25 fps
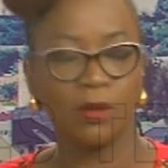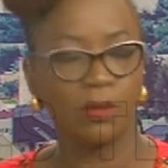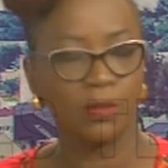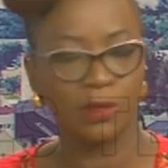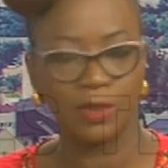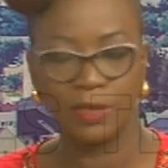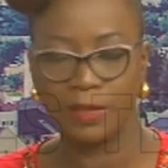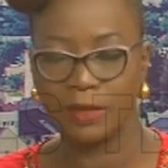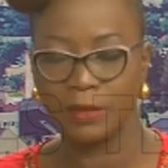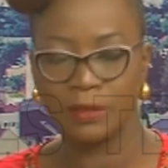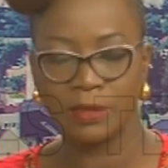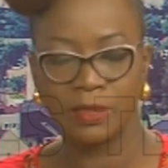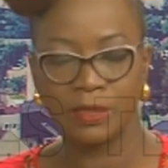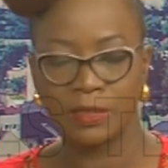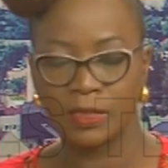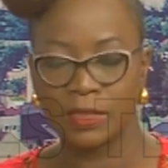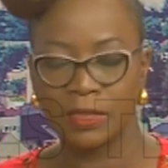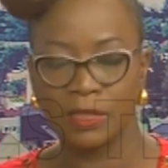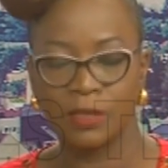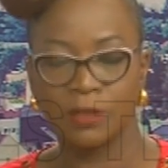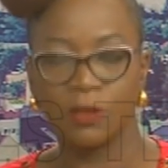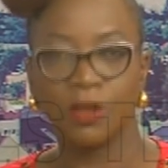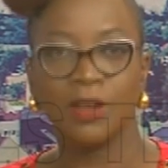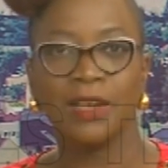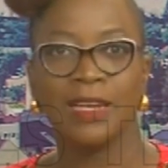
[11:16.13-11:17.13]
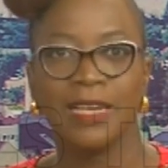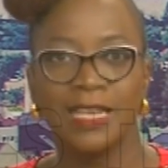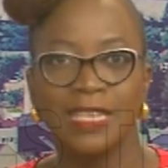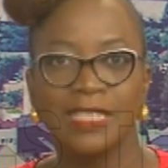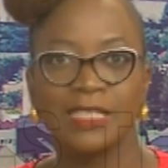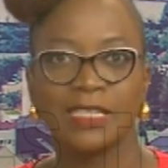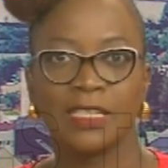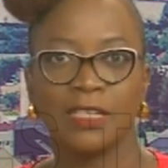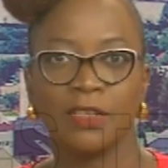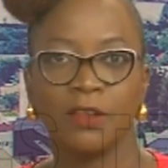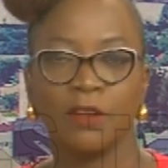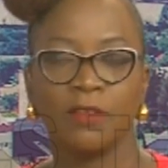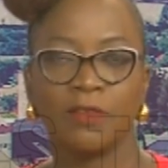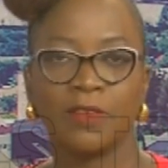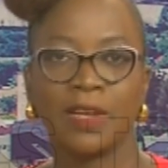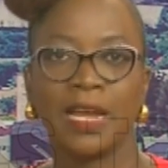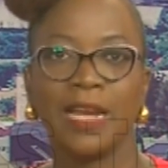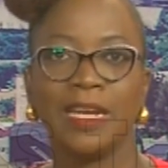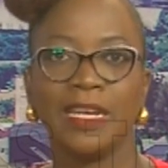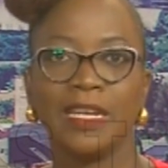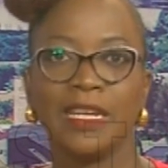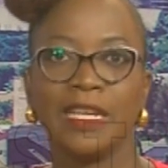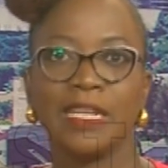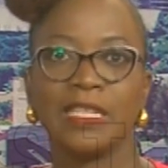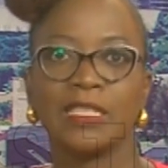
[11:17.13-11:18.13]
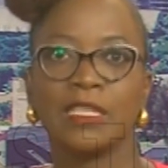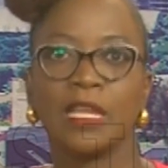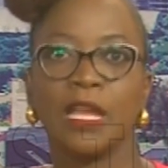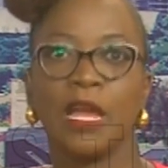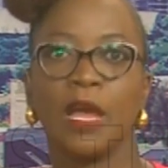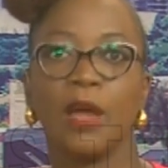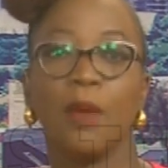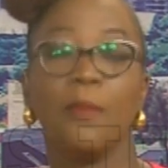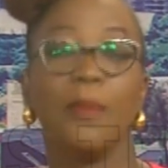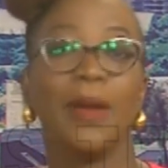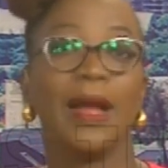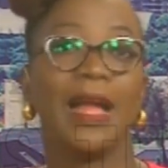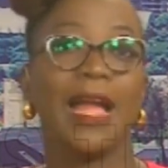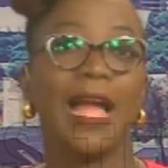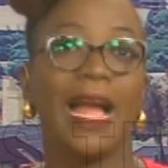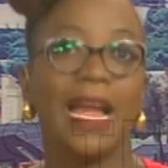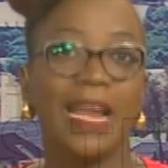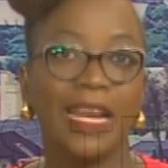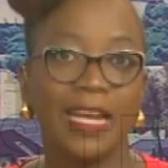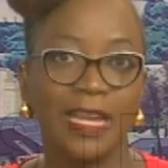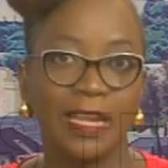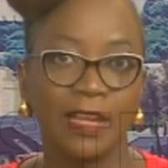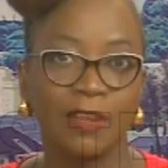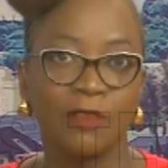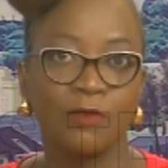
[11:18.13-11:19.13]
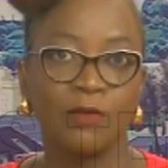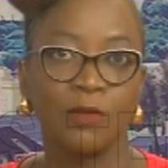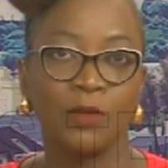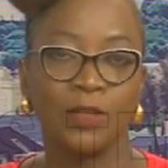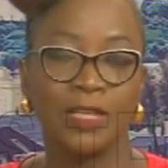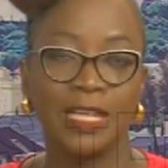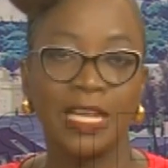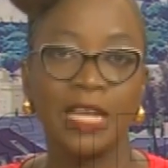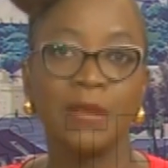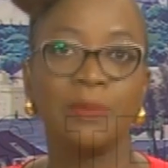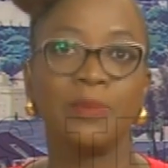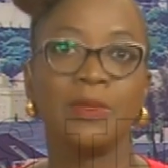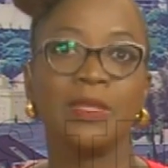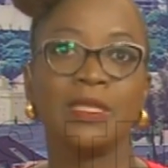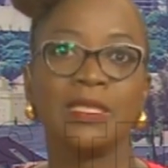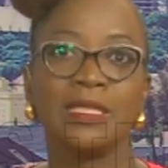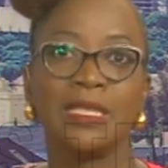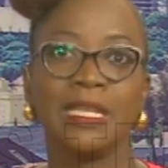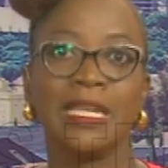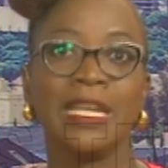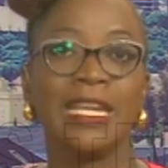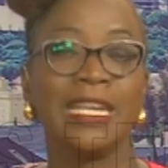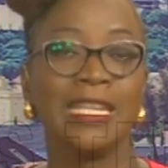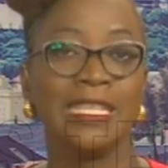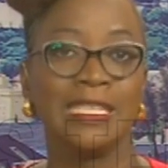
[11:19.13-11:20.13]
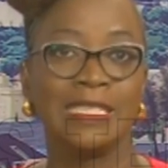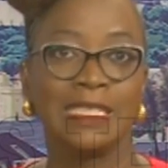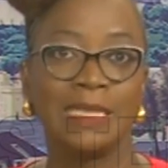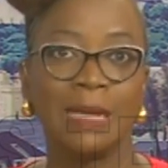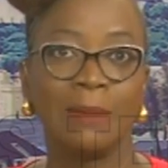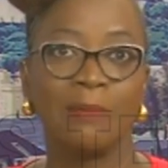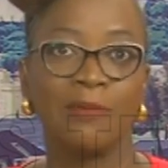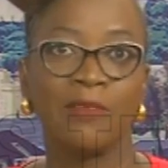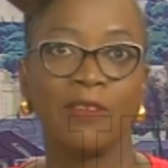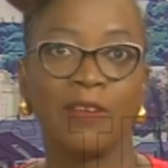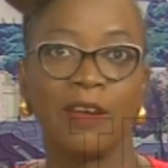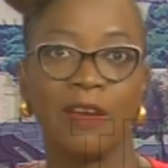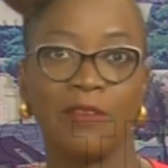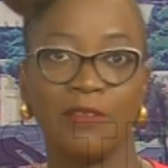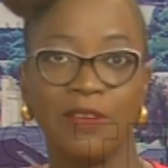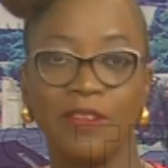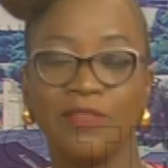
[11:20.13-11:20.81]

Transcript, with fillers: or the is it the non-listing of candidates by I N E C for the A P C in Zamfara,